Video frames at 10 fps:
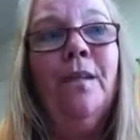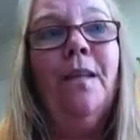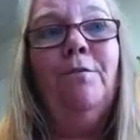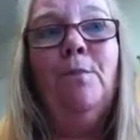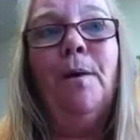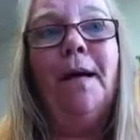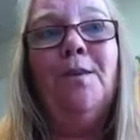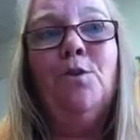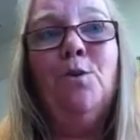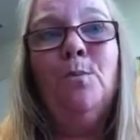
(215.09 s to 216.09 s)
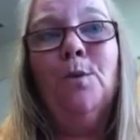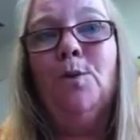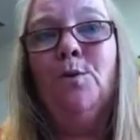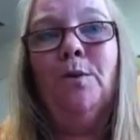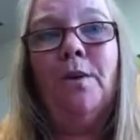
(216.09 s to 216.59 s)
If you buy a tube or
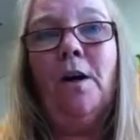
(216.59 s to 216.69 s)
two of